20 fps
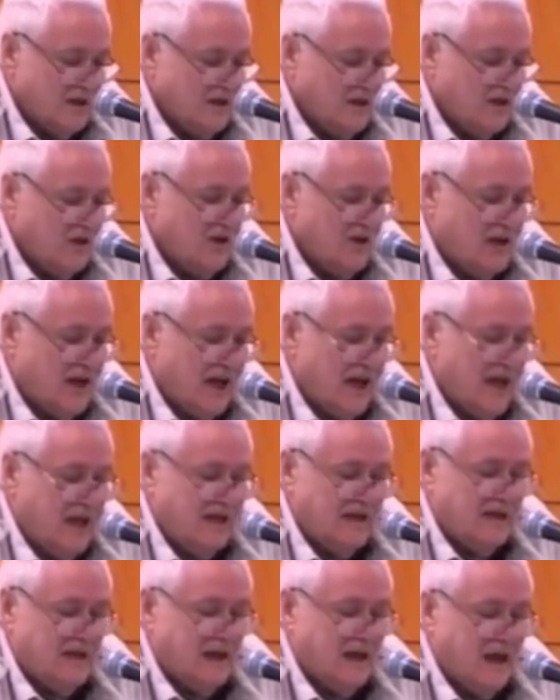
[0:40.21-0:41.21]
you
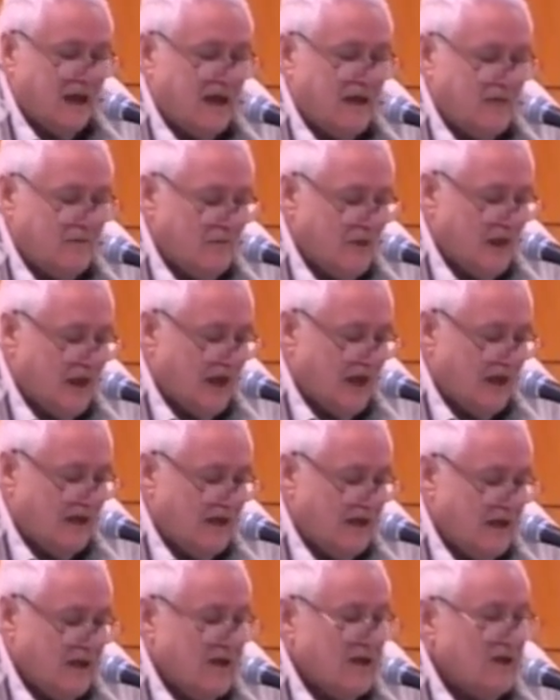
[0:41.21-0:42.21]
can't claim that
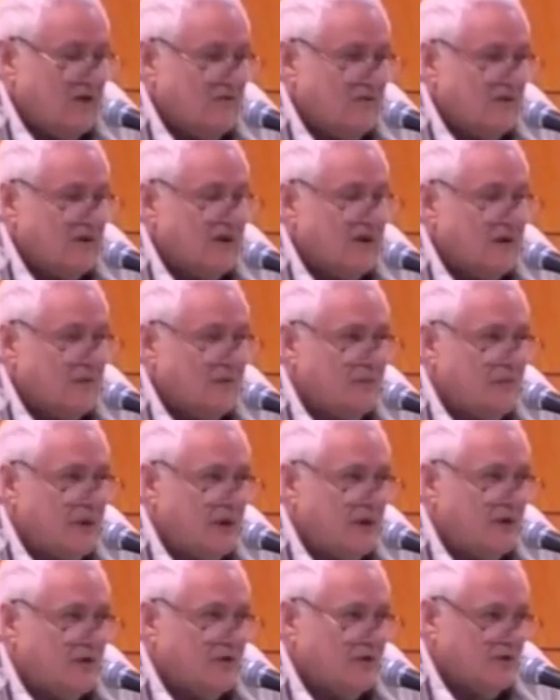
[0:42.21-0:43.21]
for
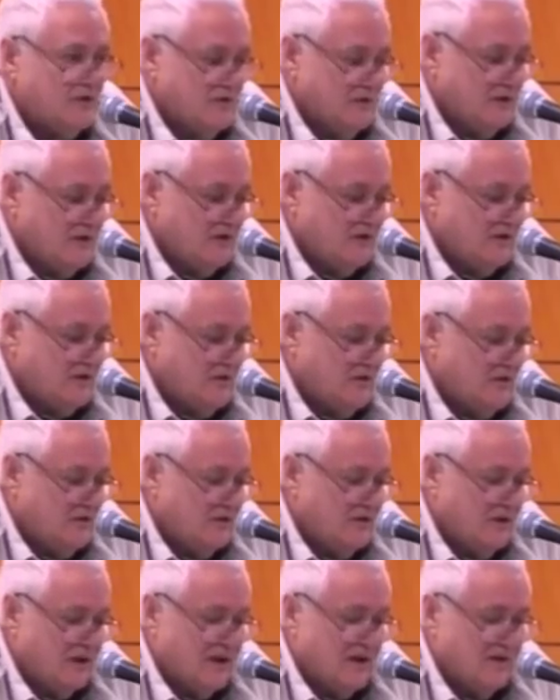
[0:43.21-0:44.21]
compulsory
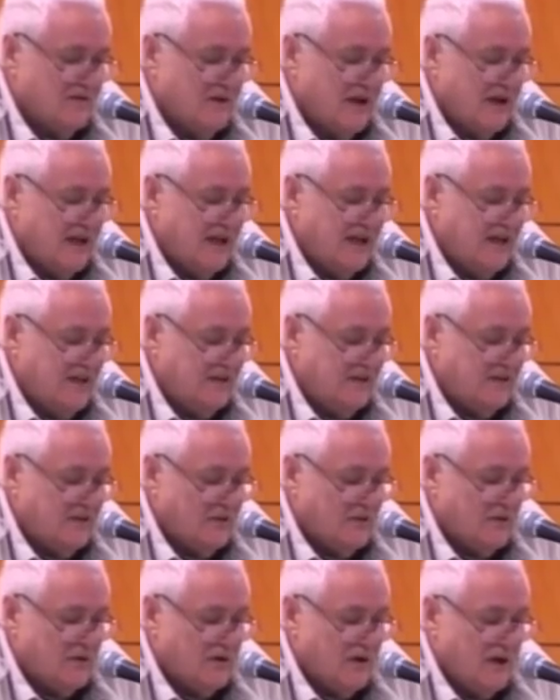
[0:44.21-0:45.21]
schooling of any
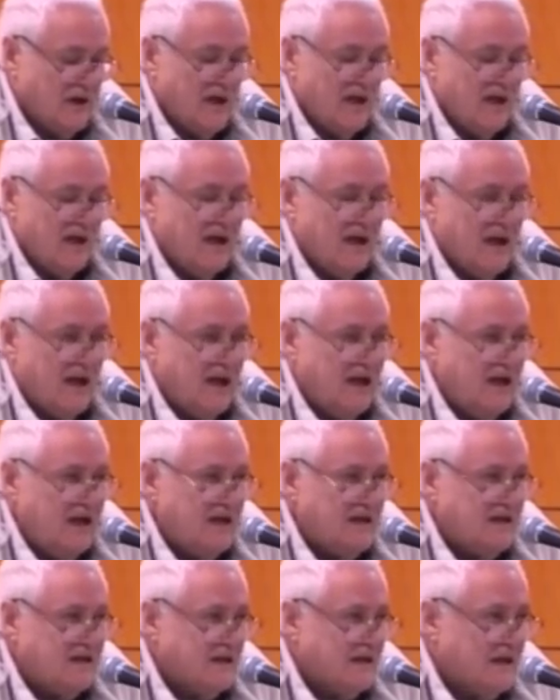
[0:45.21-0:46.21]
sort, at
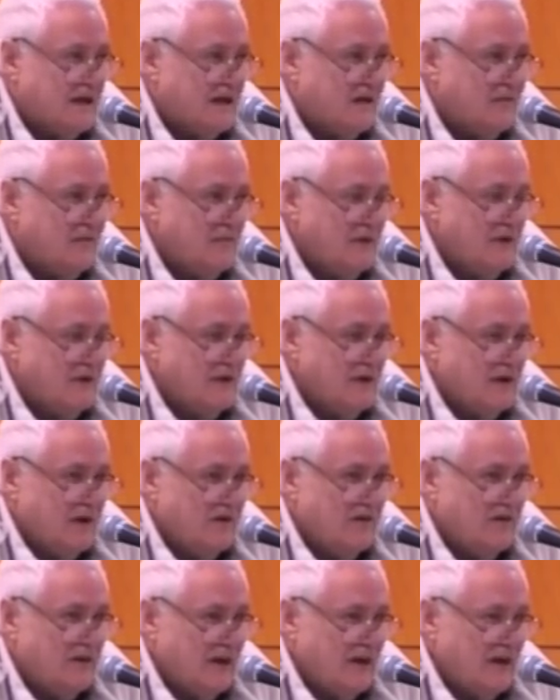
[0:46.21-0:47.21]
any time,
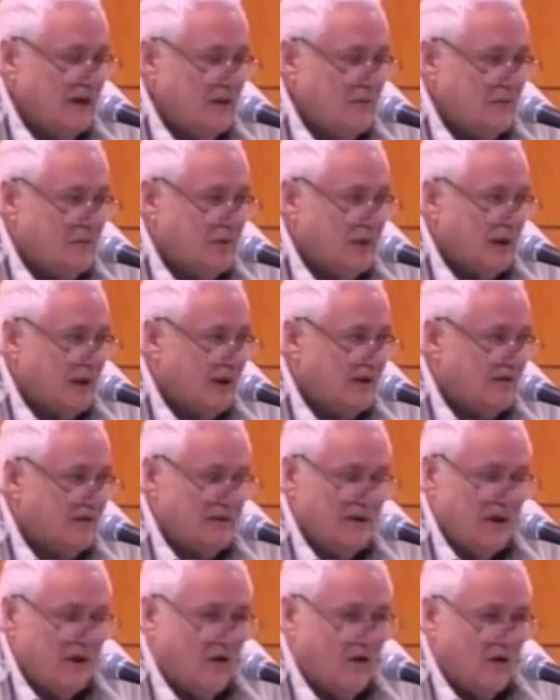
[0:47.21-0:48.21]
or any place.
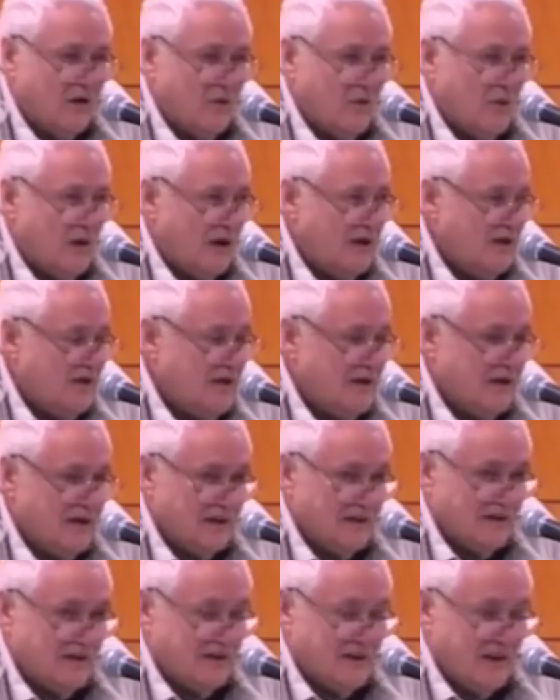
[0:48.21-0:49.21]
The only way you
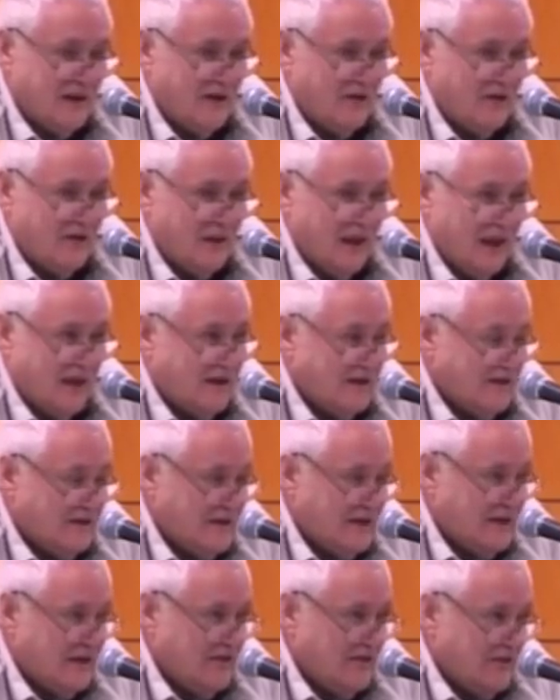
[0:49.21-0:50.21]
can sell that is
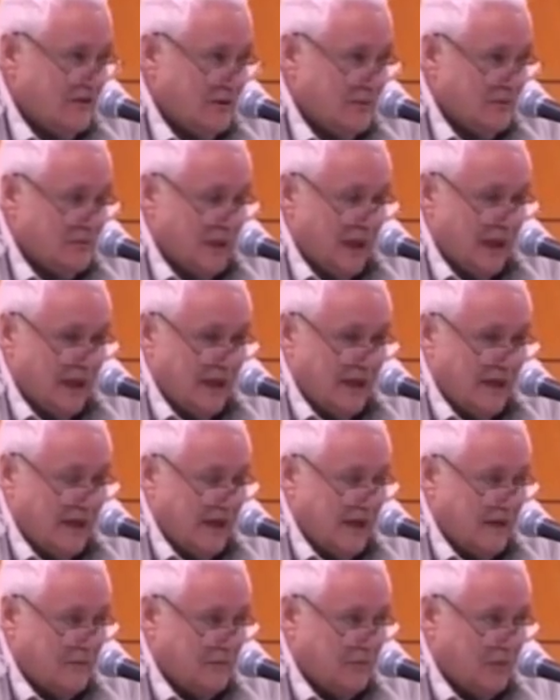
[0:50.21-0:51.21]
either at
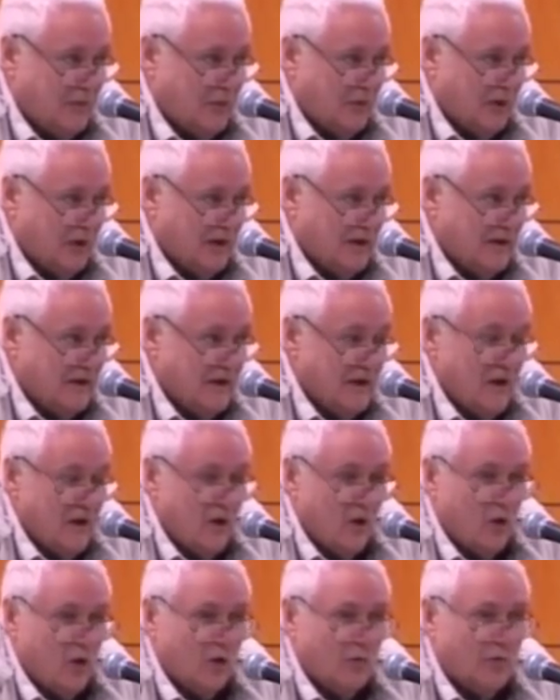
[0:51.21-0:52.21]
bayonet point
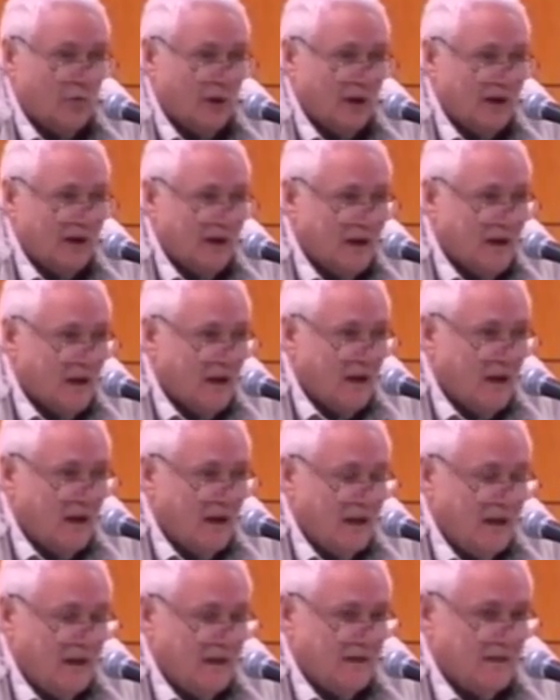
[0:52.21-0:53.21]
or by
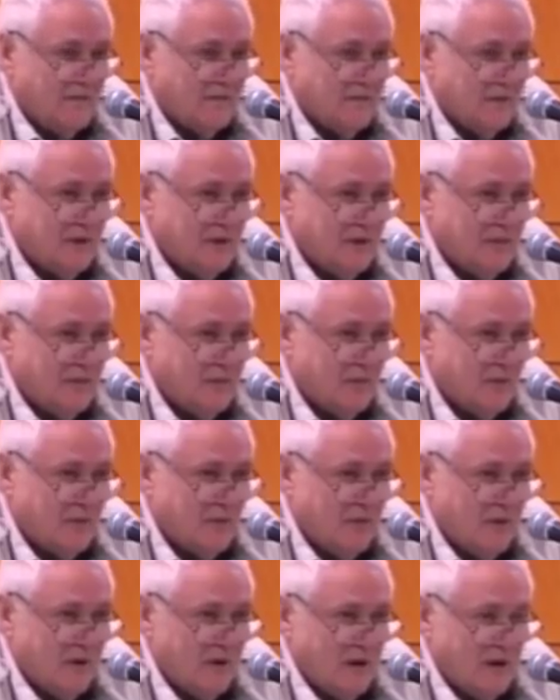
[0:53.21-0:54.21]
lying to
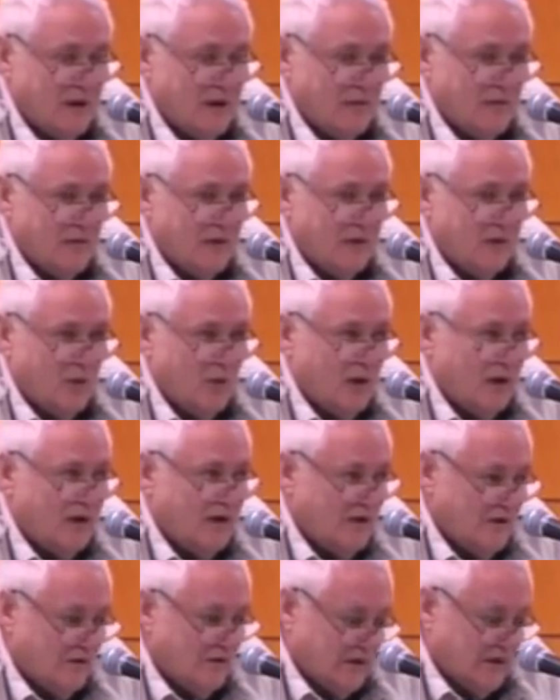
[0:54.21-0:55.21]
people about what
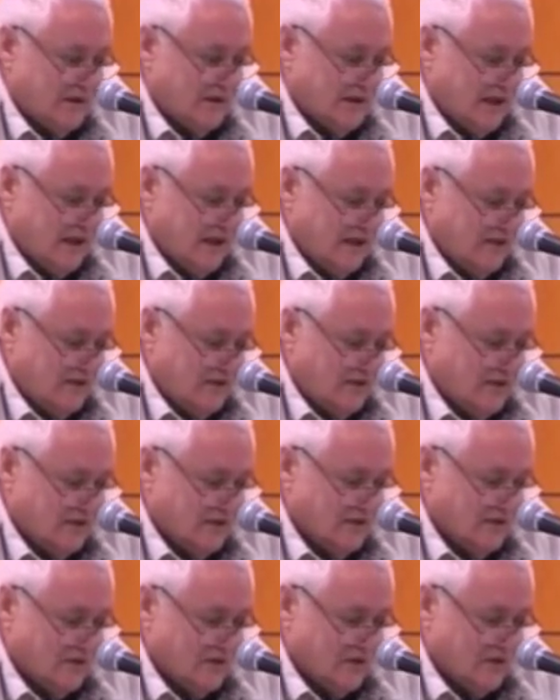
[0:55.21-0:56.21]
your
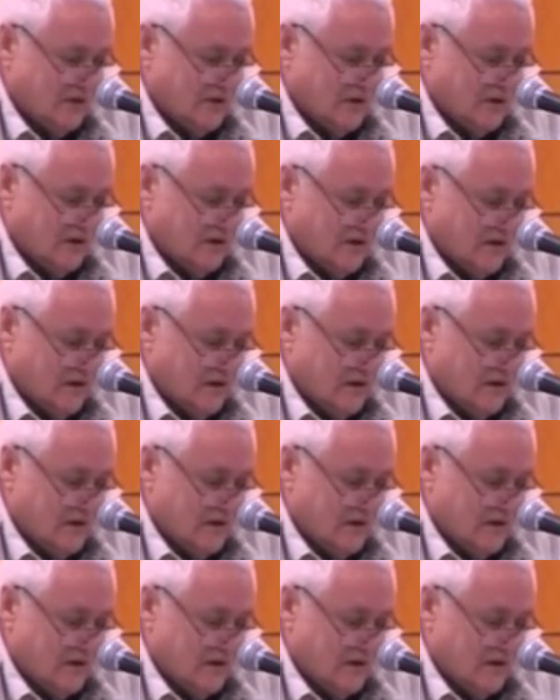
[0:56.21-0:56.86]
intentions are.